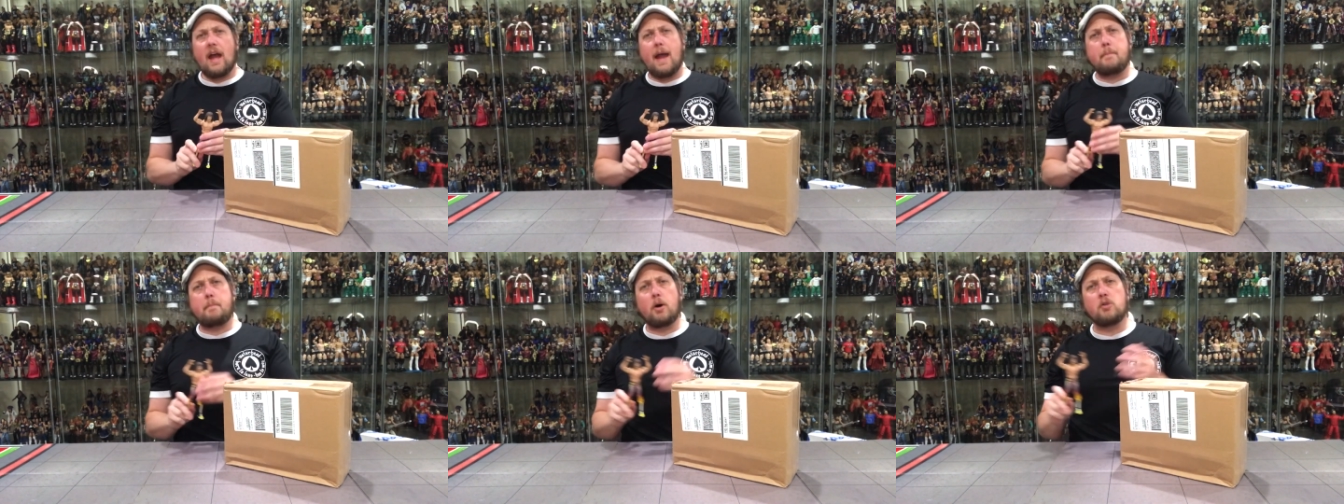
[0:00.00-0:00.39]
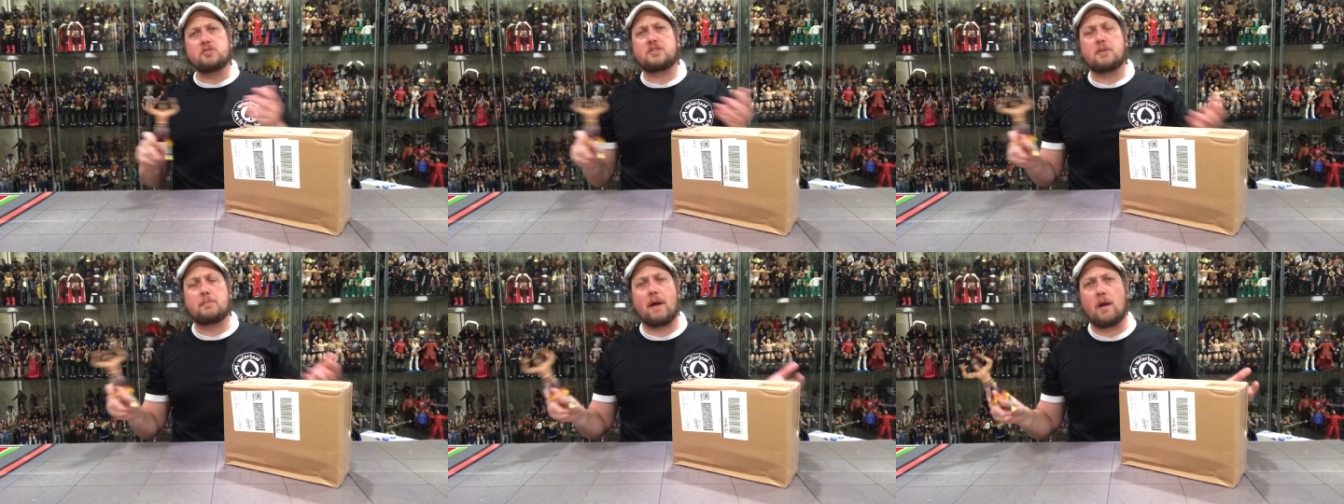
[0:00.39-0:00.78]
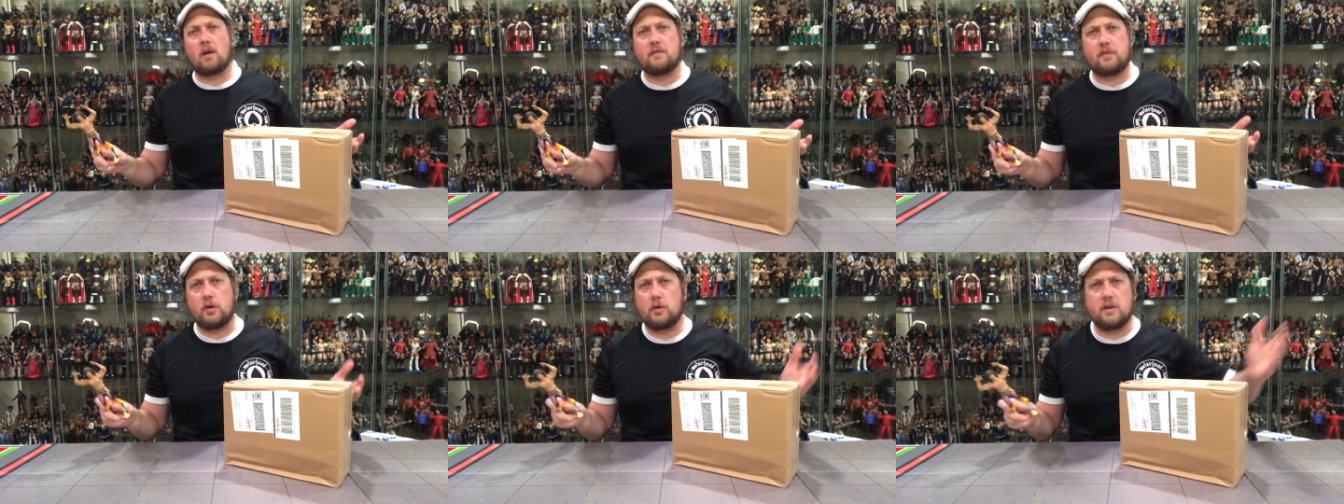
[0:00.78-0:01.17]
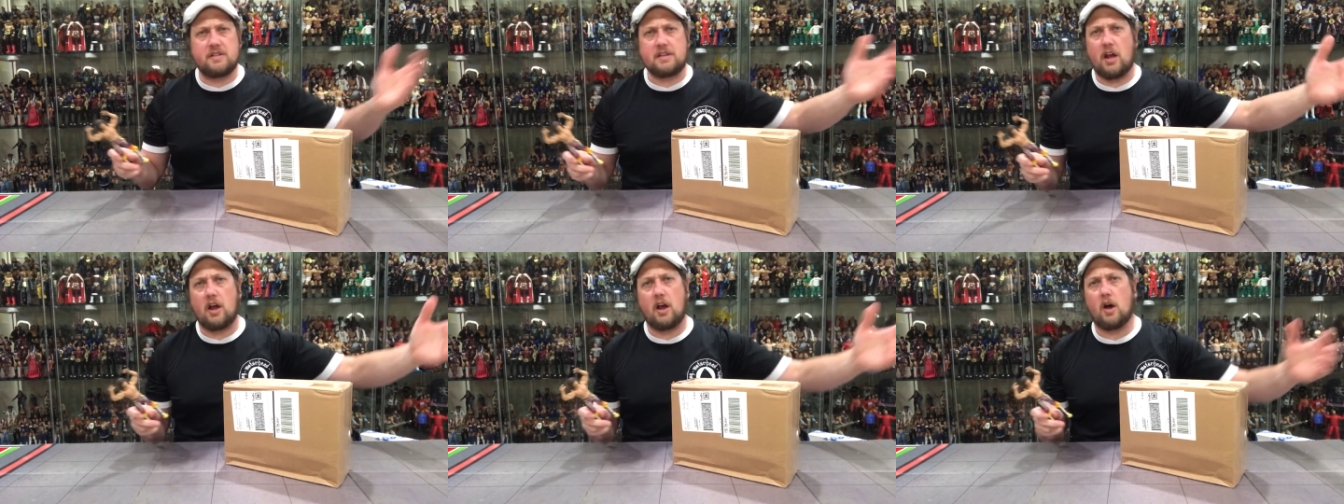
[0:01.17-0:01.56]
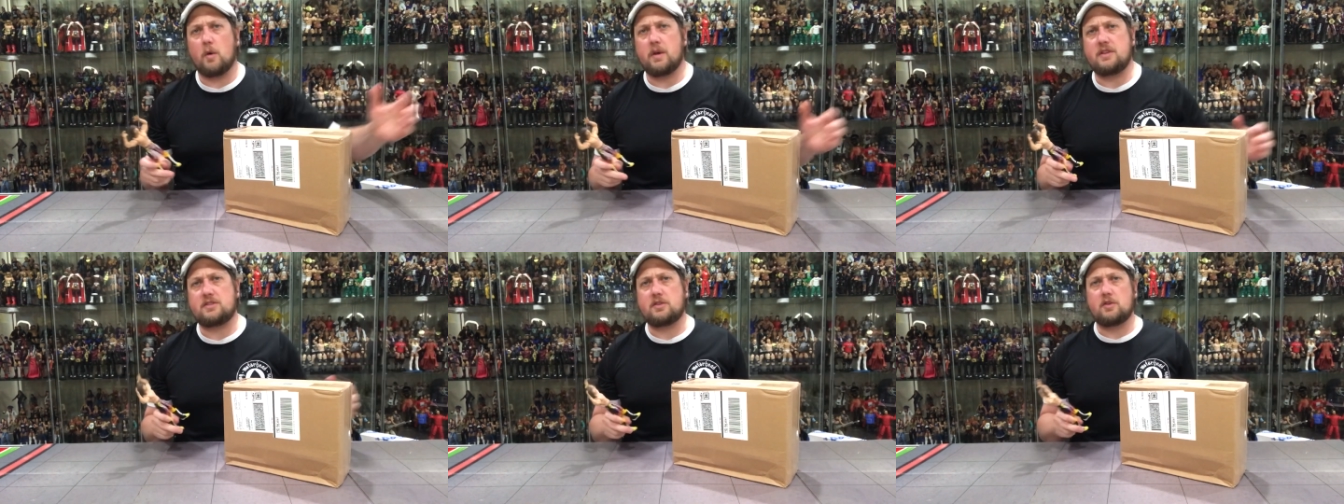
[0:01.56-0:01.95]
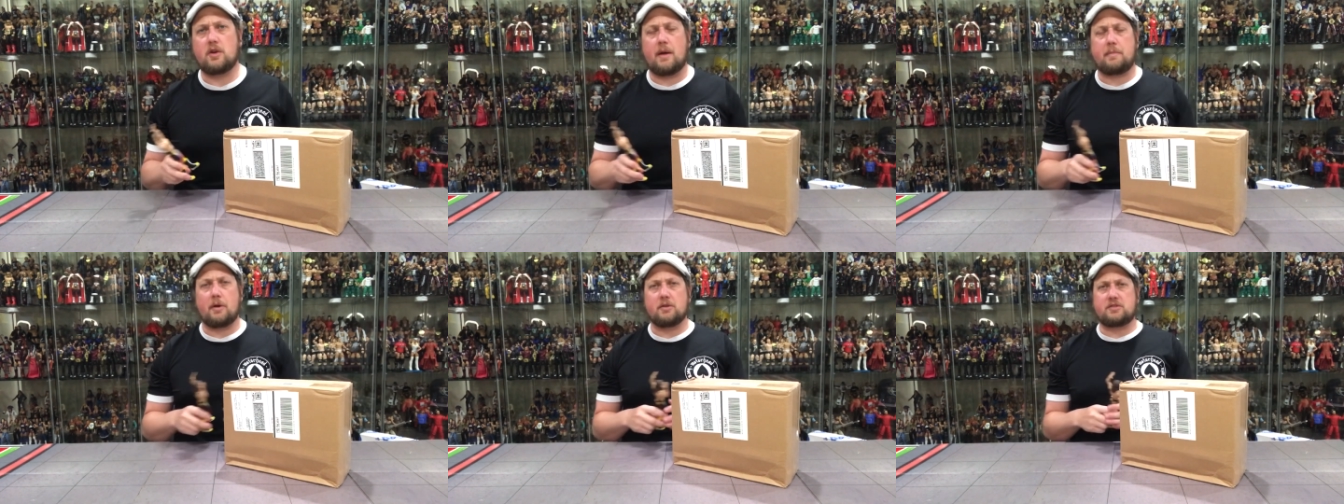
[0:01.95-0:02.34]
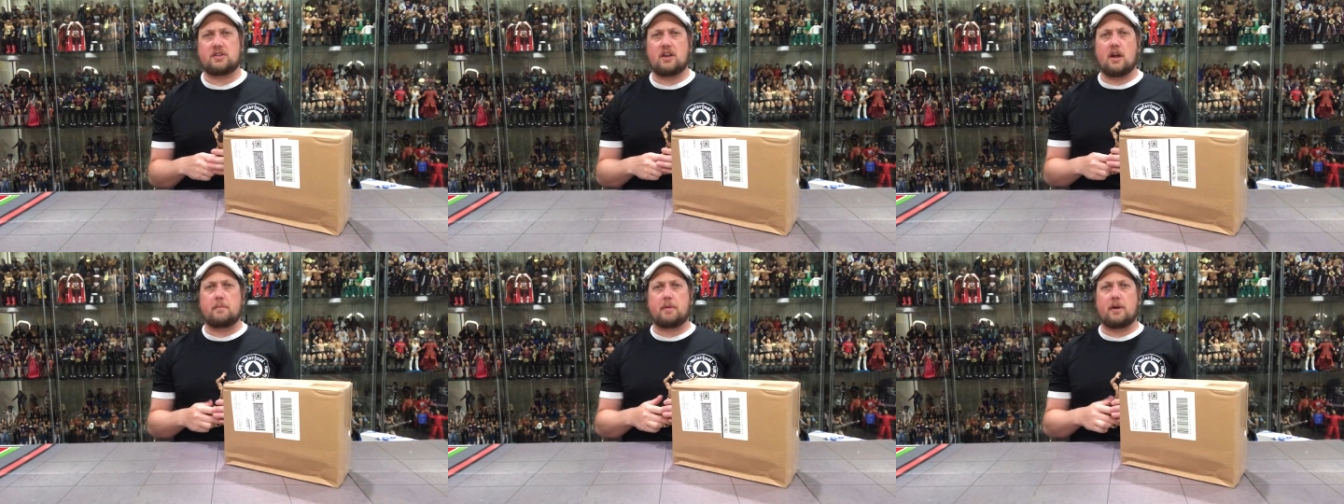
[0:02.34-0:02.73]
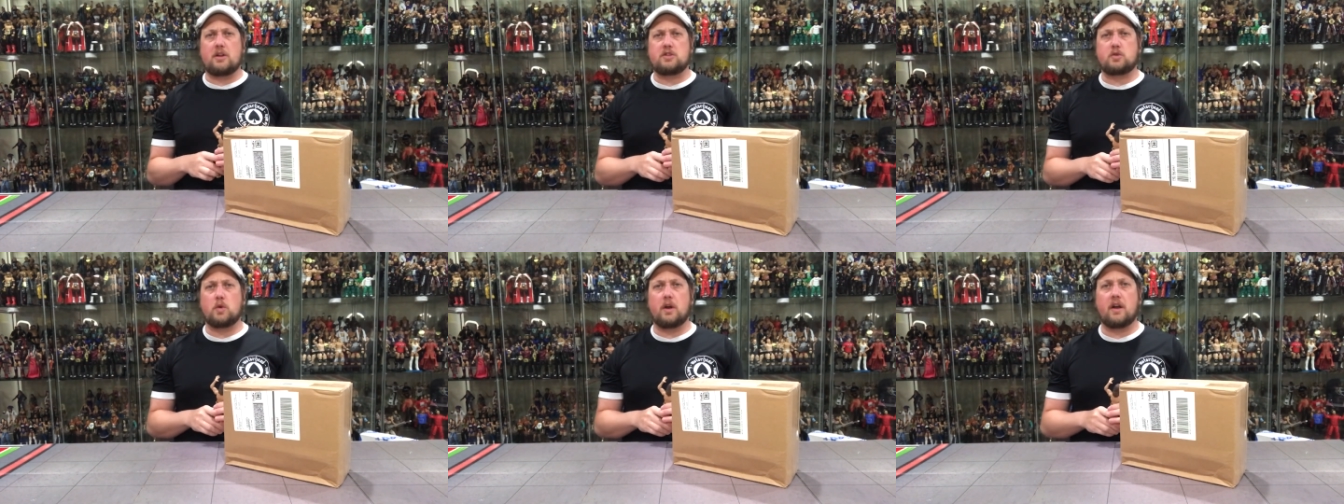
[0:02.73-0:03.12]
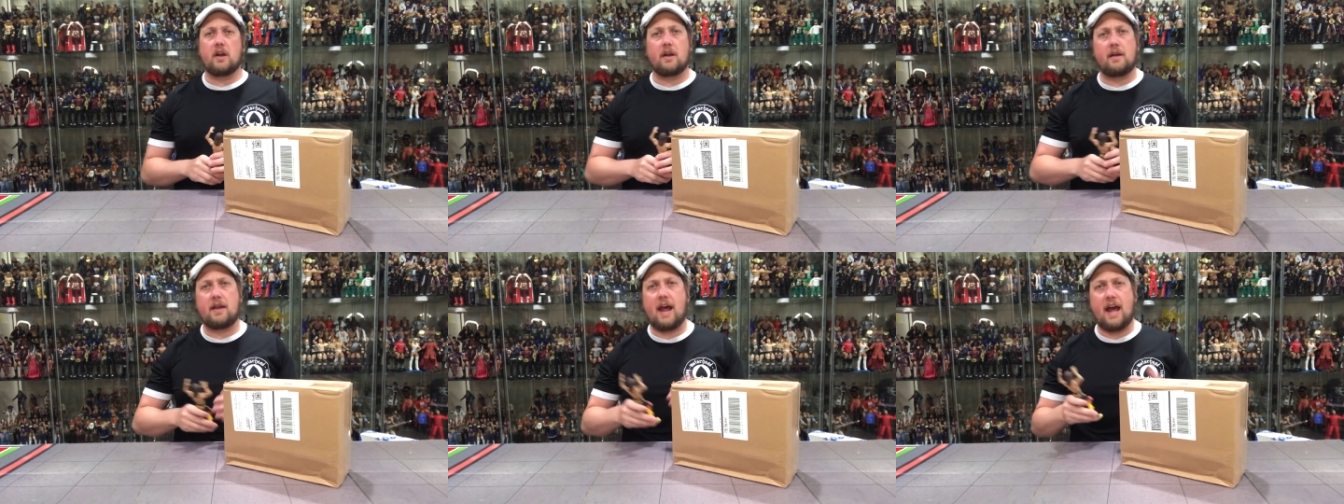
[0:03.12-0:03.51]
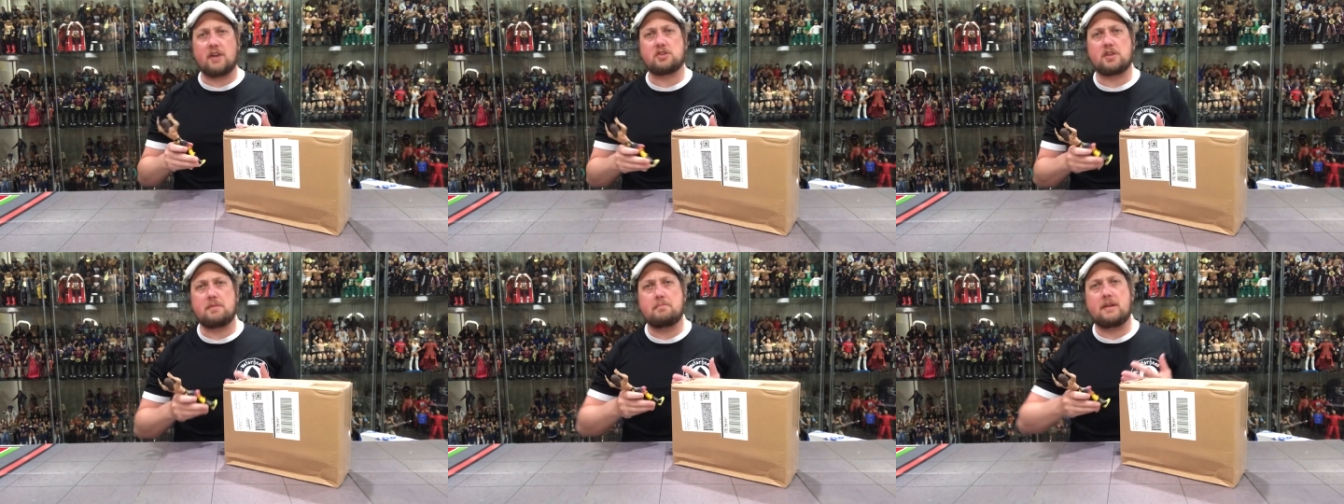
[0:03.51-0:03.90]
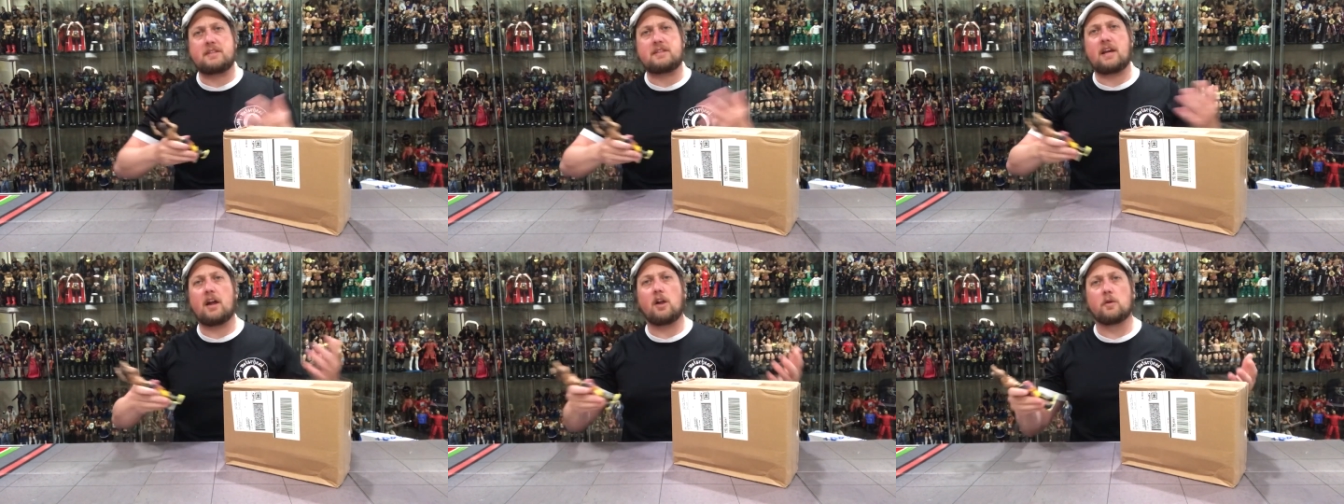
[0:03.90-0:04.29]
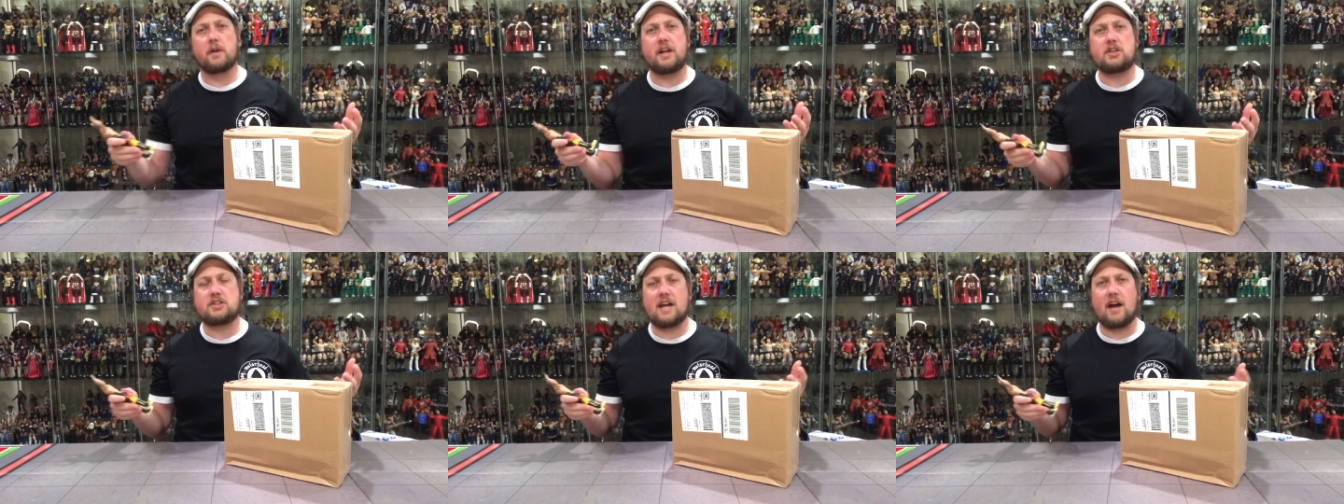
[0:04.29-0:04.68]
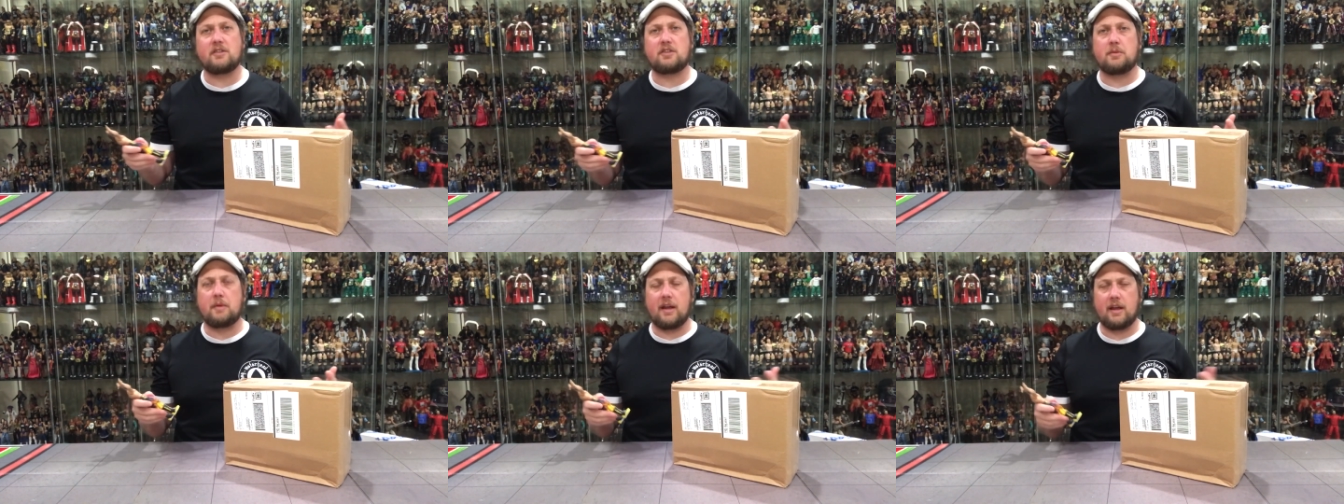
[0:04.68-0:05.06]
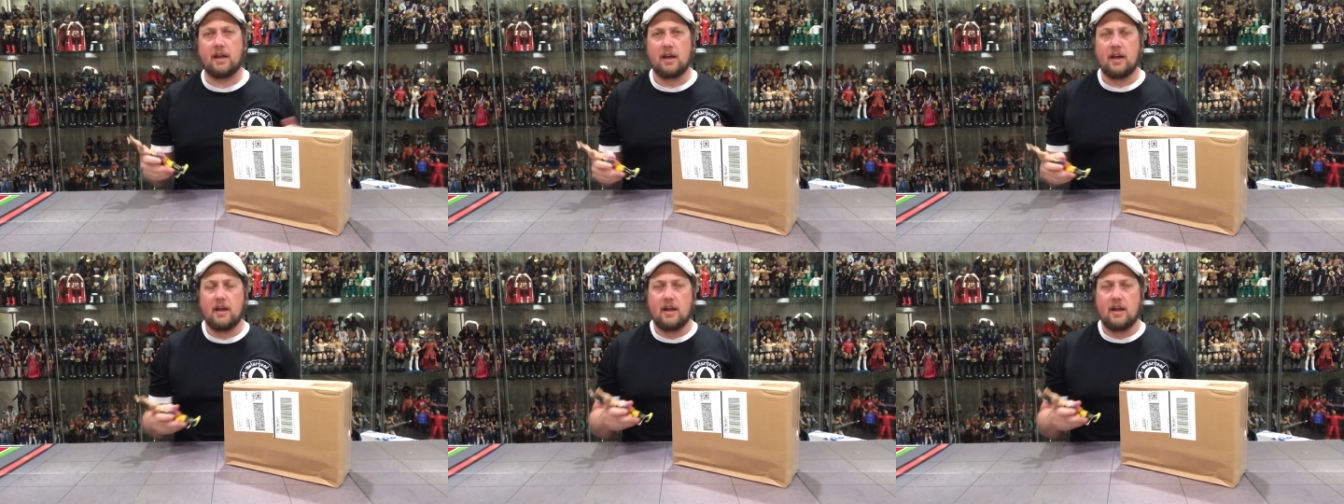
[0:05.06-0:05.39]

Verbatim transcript: posted my review as I always do. I posted it up on Twitter, and actually Mattel reached out to me.